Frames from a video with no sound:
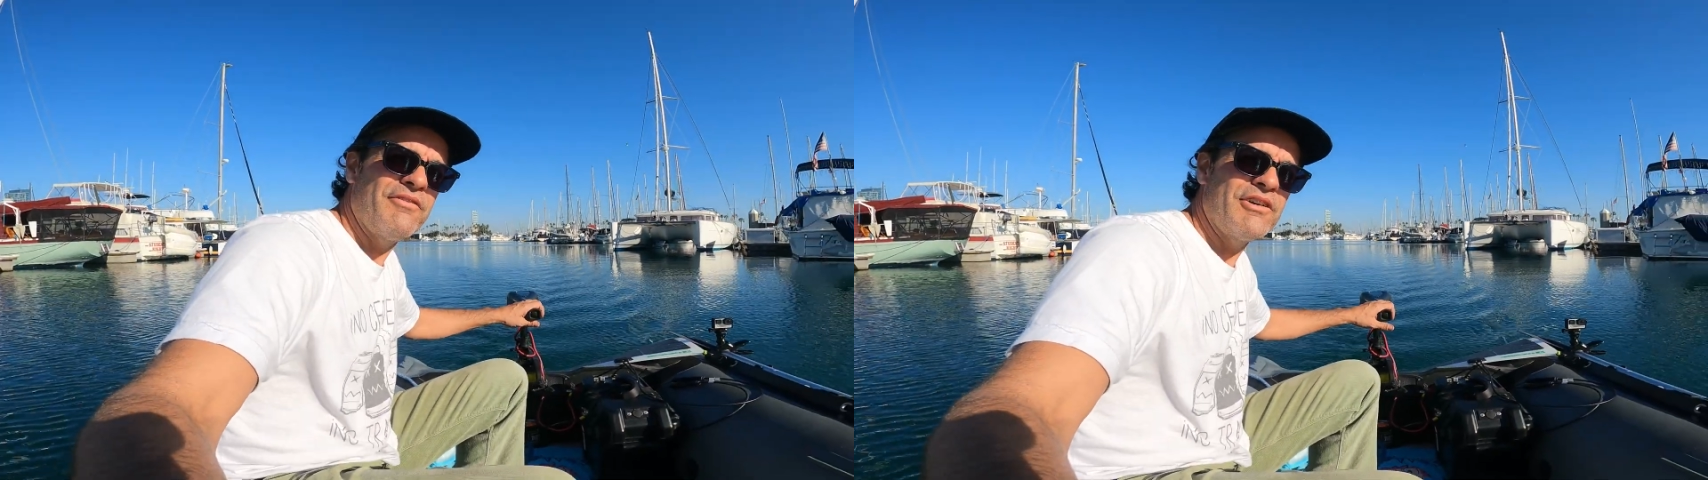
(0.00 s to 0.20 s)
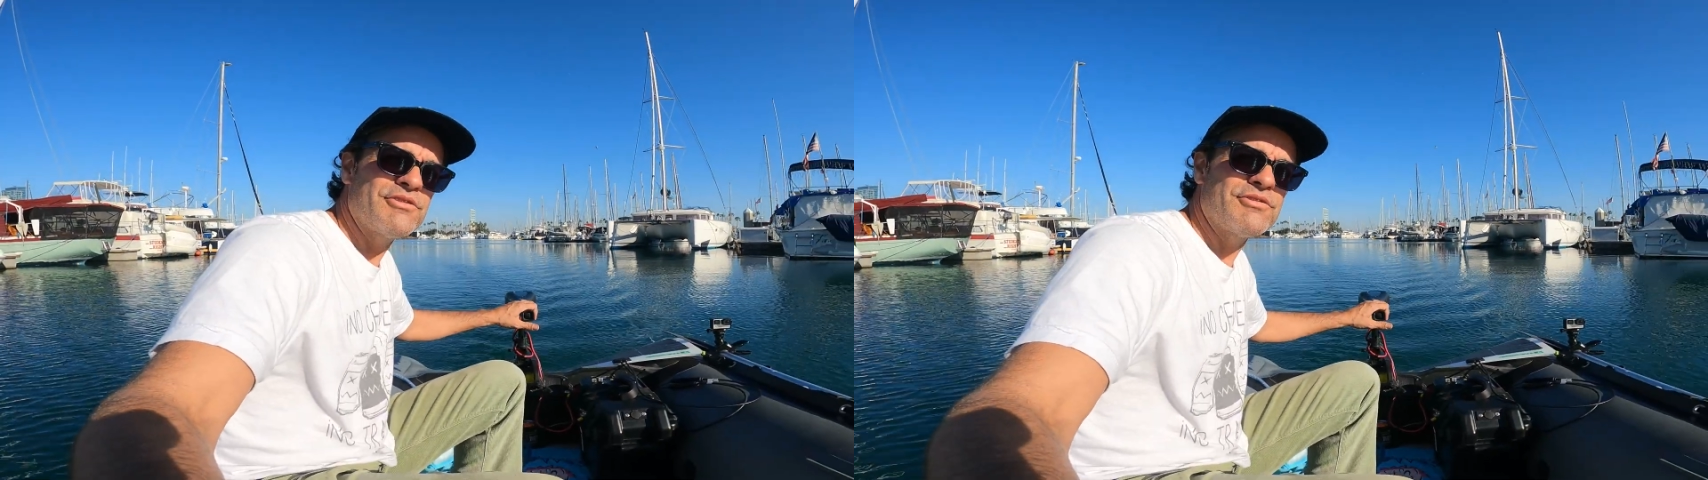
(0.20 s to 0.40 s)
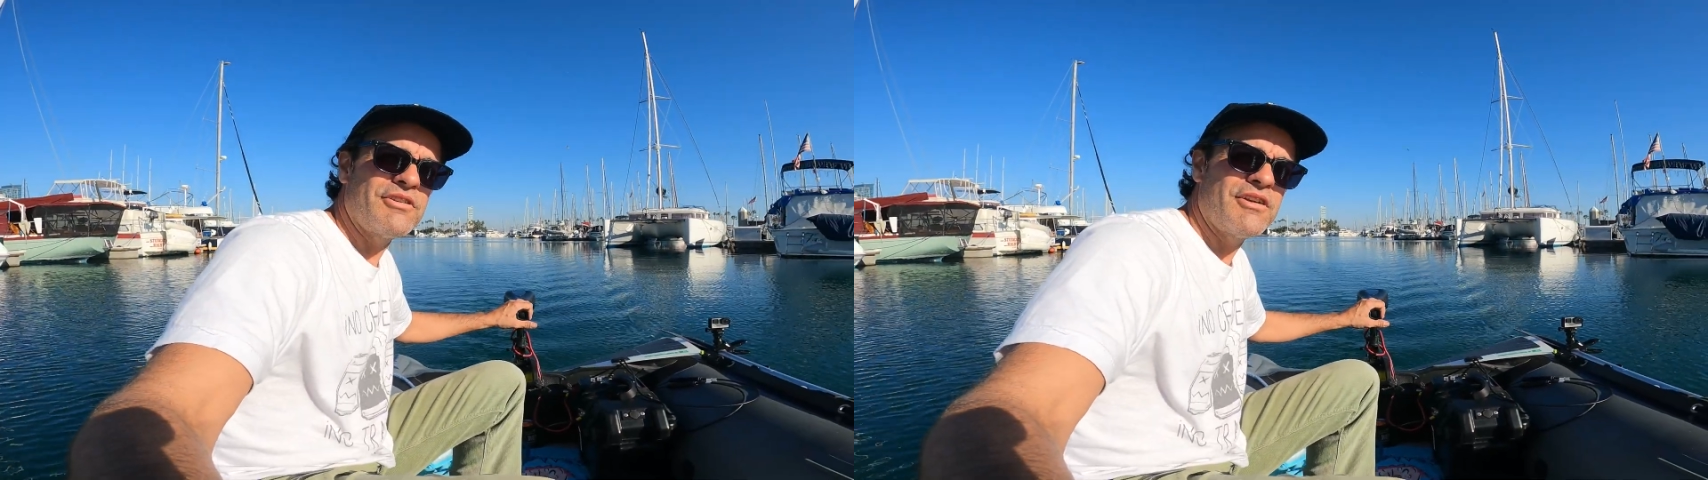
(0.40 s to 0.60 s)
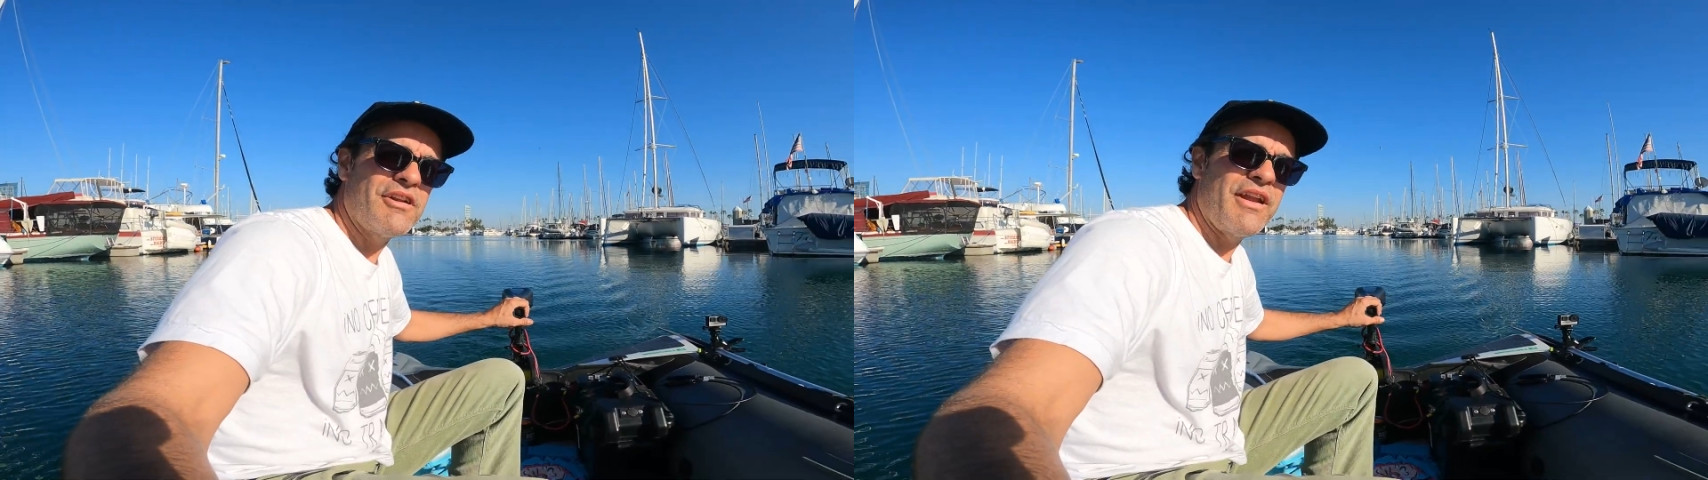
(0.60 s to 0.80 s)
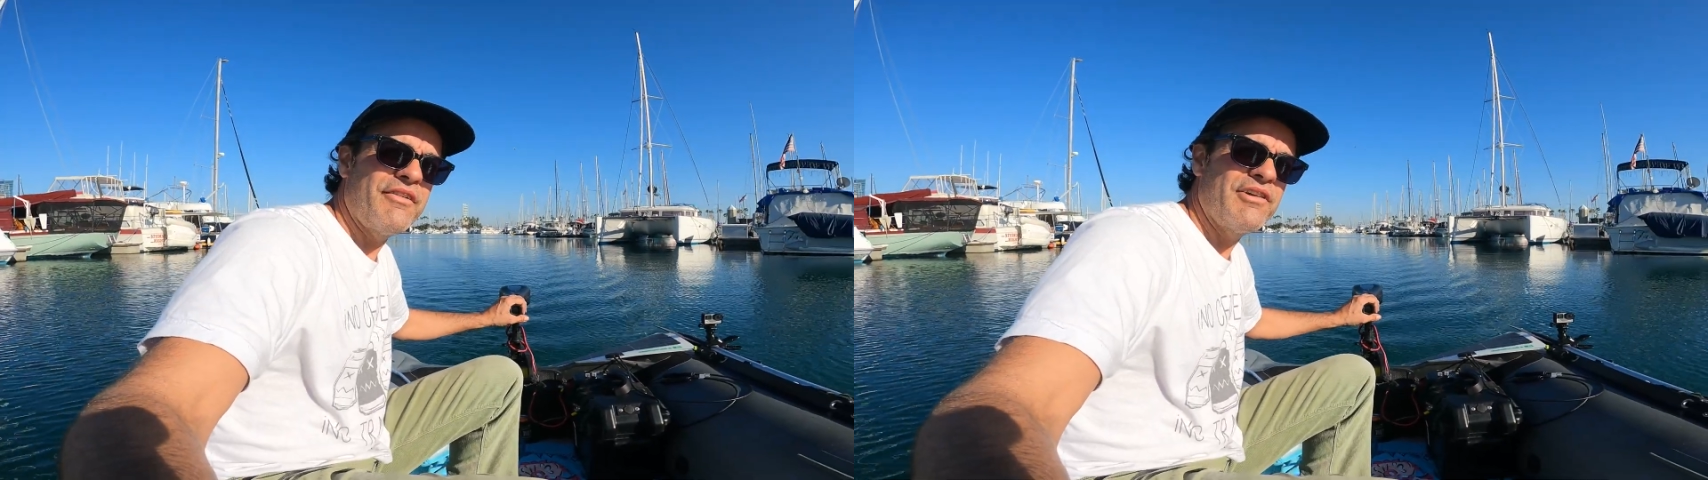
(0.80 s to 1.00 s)
I've also
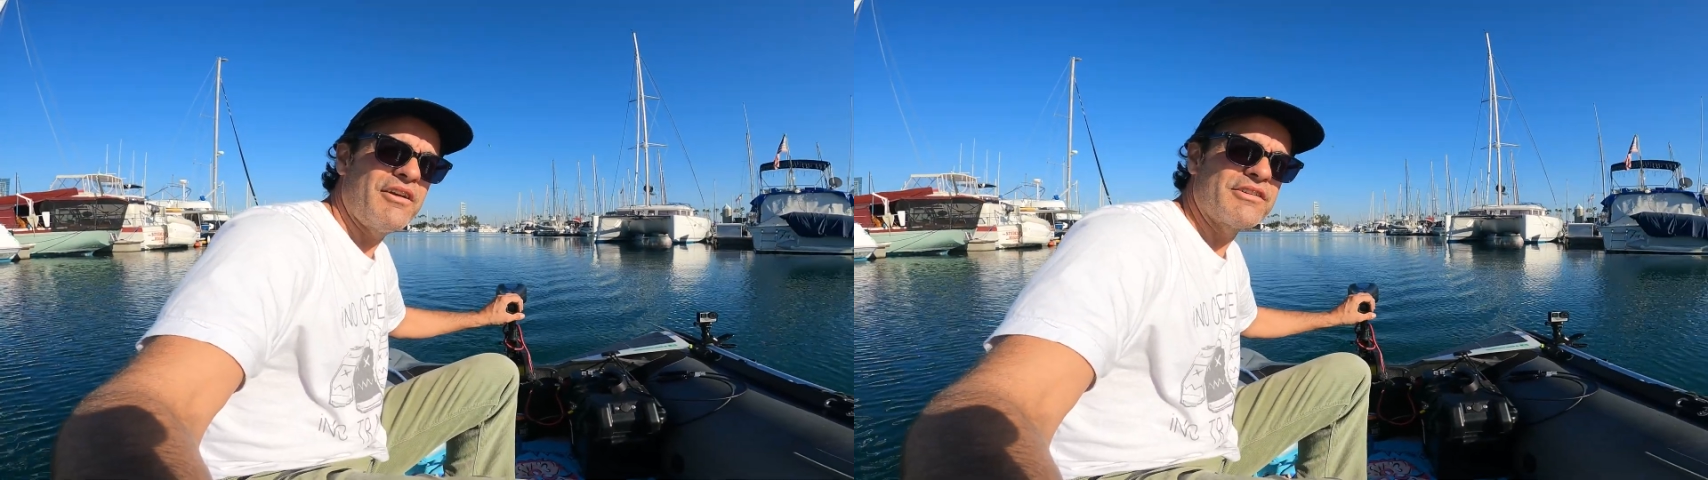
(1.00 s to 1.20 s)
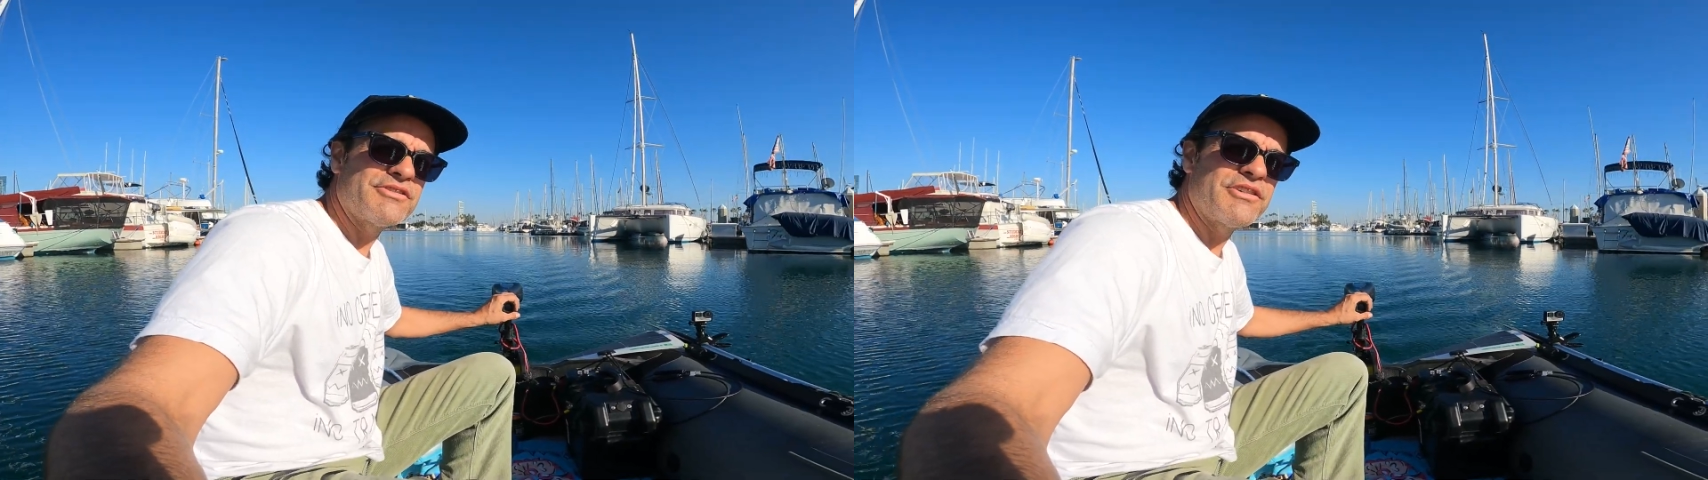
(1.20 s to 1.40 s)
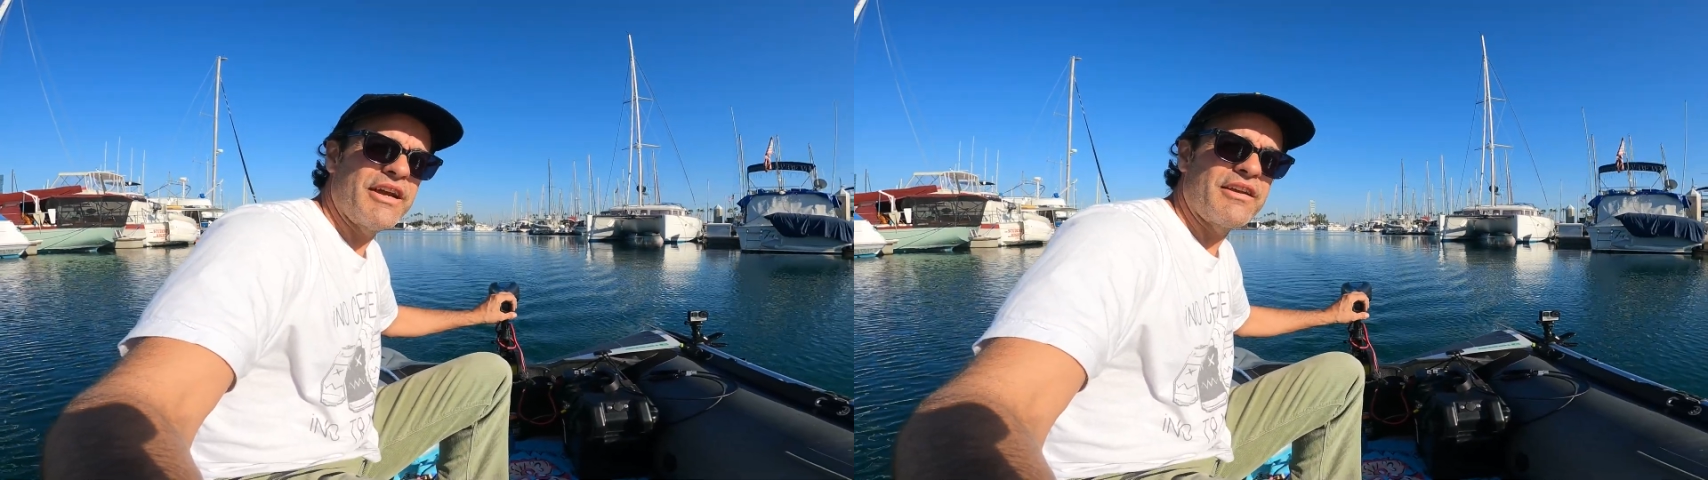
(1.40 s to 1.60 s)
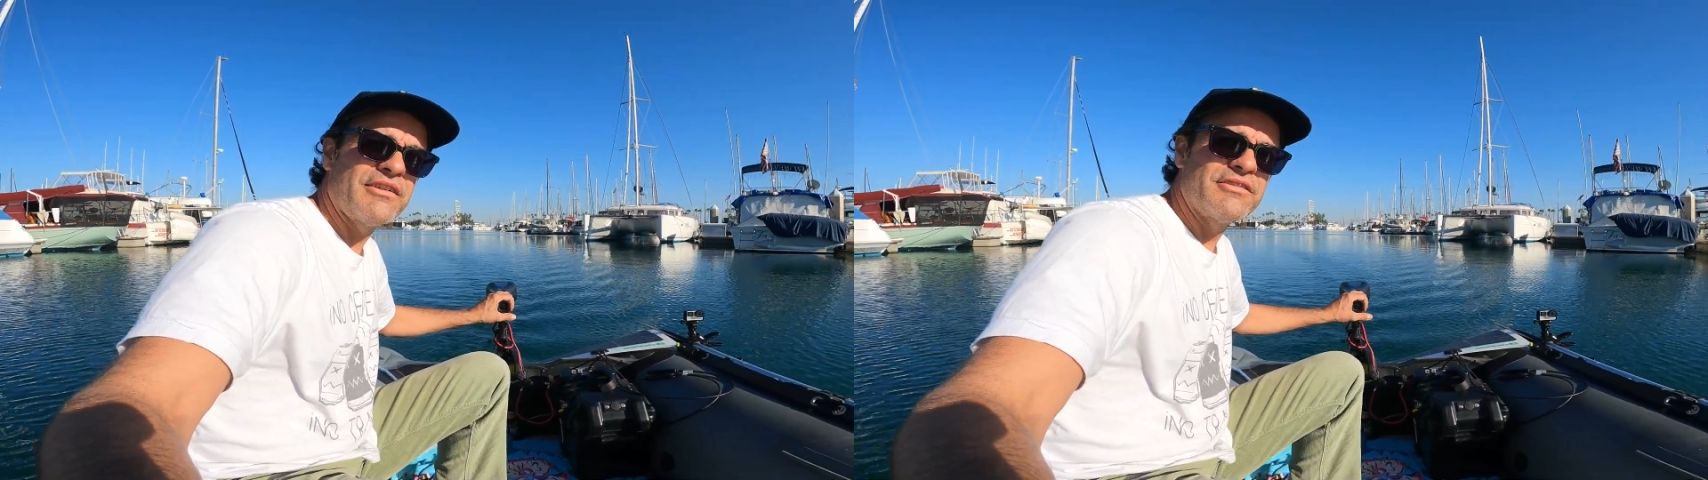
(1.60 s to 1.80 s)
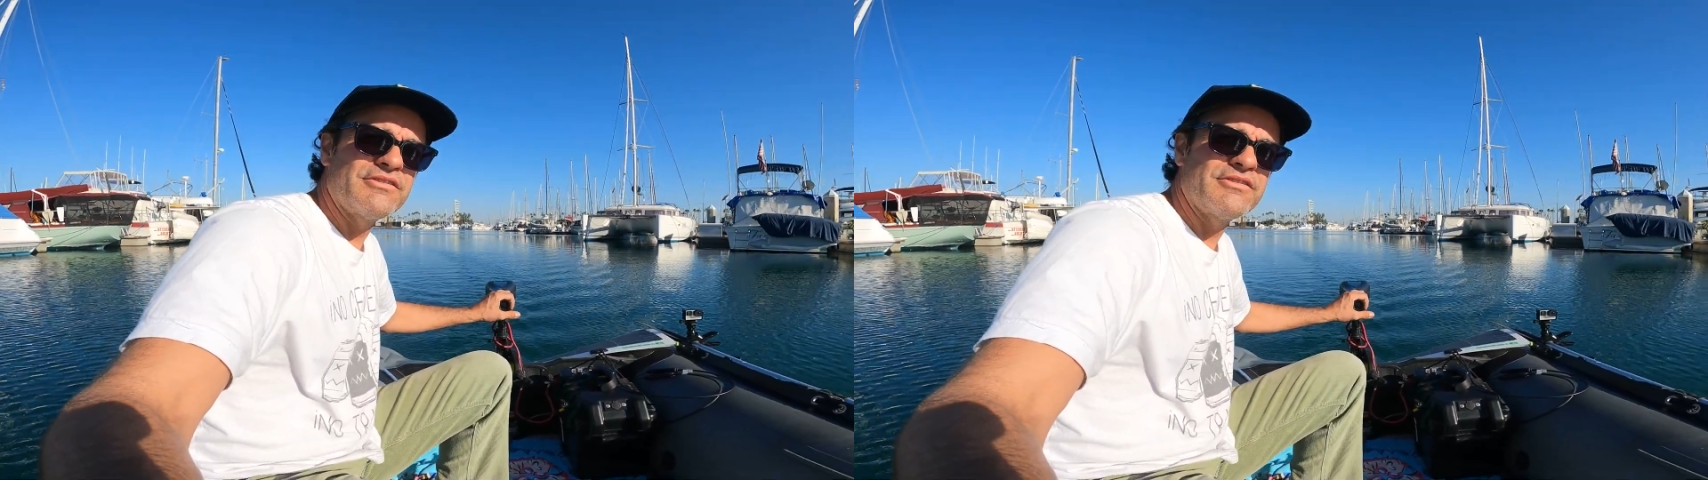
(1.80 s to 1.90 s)
started a Navionics track